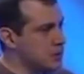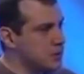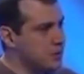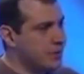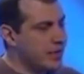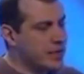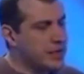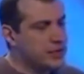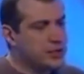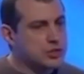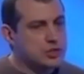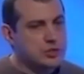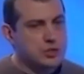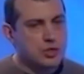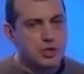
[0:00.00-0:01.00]

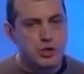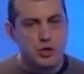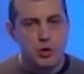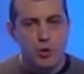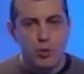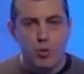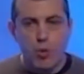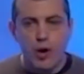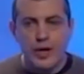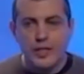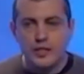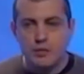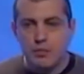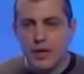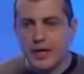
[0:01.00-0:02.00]
Because what
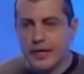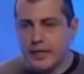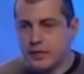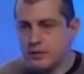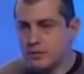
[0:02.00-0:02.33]
is money?